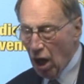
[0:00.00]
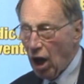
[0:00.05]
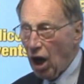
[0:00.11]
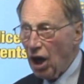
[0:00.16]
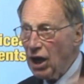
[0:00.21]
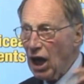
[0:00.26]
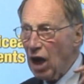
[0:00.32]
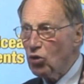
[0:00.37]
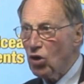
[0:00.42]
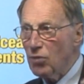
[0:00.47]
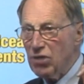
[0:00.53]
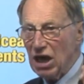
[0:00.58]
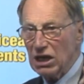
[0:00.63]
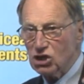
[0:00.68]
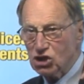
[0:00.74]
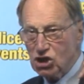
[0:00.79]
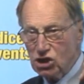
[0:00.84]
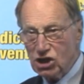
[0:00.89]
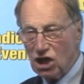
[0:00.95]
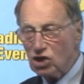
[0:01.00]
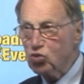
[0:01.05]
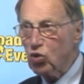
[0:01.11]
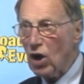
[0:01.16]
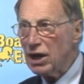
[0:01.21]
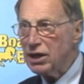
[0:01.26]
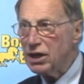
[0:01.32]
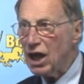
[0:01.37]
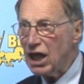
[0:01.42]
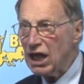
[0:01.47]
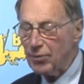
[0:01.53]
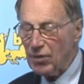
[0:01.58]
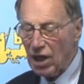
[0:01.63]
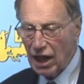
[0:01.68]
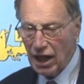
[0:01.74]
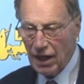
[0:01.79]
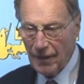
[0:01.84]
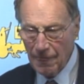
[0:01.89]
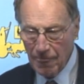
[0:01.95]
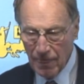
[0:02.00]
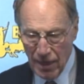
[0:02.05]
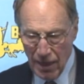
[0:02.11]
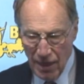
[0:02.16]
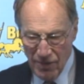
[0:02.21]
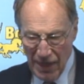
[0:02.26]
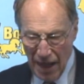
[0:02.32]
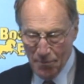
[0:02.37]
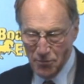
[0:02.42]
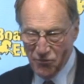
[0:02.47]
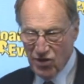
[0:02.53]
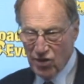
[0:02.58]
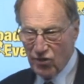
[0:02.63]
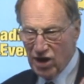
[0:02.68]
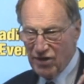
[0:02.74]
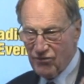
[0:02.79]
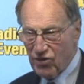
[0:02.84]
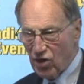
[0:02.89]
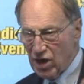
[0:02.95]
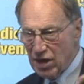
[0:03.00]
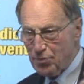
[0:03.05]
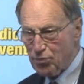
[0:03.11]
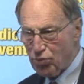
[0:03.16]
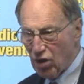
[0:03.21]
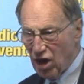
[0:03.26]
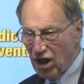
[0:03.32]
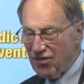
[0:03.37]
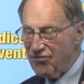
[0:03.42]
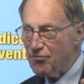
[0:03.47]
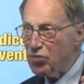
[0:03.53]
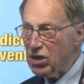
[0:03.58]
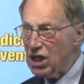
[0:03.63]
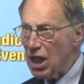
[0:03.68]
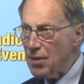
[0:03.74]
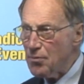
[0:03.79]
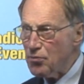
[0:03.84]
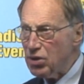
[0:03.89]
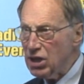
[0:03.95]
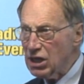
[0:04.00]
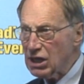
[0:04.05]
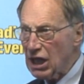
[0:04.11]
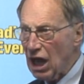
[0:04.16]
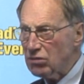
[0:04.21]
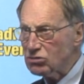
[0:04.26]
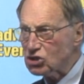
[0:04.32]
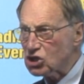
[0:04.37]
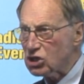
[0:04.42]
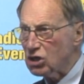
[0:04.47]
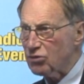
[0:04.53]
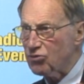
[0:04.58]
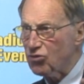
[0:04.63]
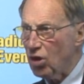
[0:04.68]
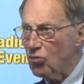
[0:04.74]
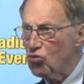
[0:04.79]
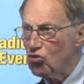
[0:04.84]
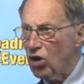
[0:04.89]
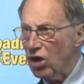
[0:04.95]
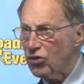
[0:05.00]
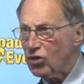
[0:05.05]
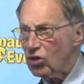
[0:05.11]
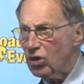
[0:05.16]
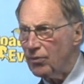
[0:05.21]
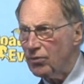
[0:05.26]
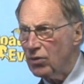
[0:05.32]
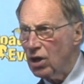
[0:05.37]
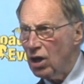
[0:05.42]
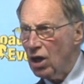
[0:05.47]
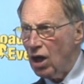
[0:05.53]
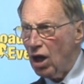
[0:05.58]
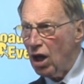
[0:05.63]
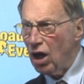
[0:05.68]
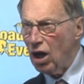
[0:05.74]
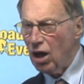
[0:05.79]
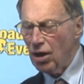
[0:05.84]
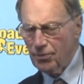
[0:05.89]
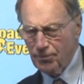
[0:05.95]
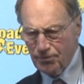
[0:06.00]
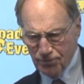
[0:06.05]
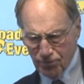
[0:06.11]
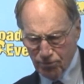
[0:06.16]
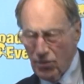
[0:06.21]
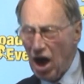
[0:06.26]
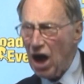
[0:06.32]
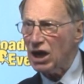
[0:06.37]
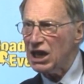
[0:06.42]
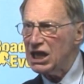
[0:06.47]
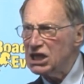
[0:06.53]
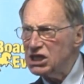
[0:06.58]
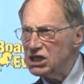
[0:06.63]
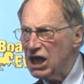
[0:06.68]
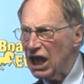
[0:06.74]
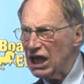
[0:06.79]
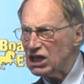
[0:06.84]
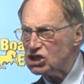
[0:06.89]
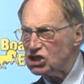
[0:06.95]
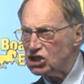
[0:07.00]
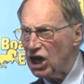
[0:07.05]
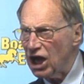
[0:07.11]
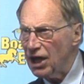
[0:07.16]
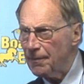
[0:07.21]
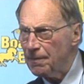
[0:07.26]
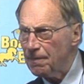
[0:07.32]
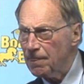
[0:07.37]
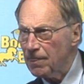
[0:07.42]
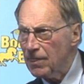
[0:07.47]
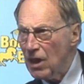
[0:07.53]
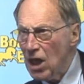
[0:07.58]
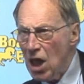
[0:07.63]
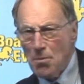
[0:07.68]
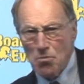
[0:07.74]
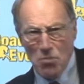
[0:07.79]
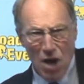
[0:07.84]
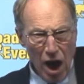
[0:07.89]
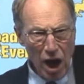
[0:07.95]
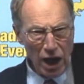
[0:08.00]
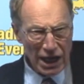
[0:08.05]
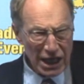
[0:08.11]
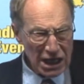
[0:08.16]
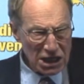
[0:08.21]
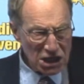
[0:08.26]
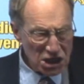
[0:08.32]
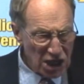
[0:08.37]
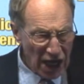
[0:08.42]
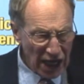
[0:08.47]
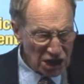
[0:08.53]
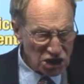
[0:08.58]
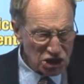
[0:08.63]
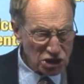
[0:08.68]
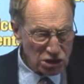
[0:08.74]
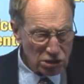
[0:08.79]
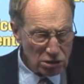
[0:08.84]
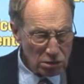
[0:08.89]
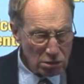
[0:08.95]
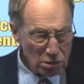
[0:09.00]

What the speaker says: And I will mention just one name here, that very, very brave BNP councillor from Rotherham, Marlene Guest, yeah? Marlene Guest